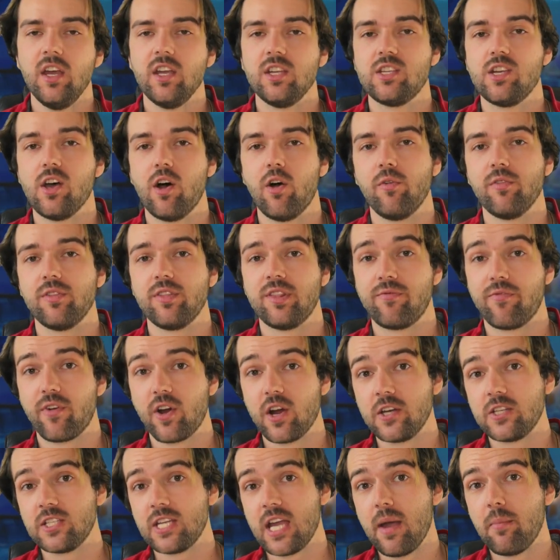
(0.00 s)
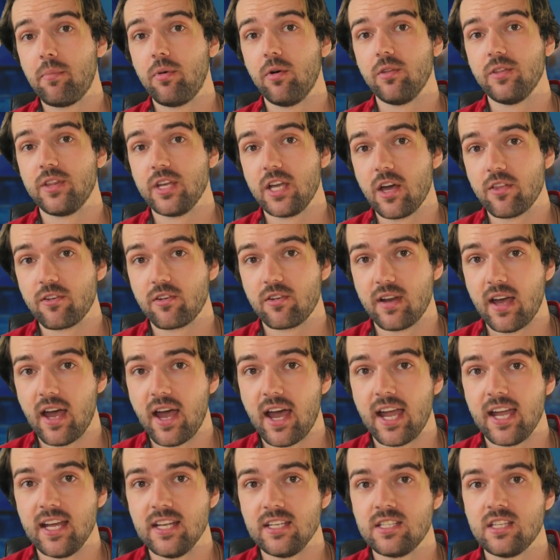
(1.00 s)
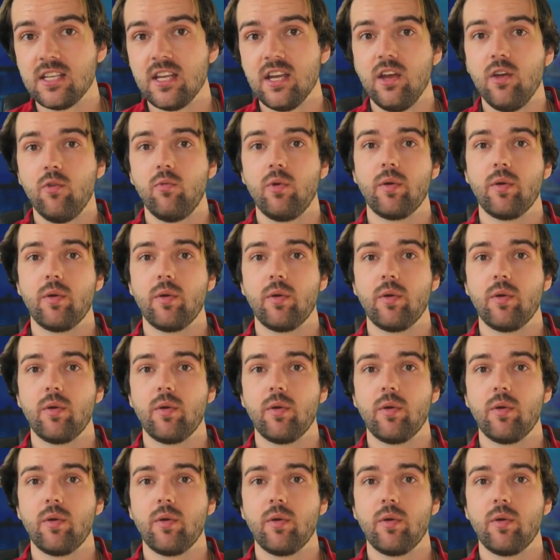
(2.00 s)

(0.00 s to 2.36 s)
So, for example, the other night,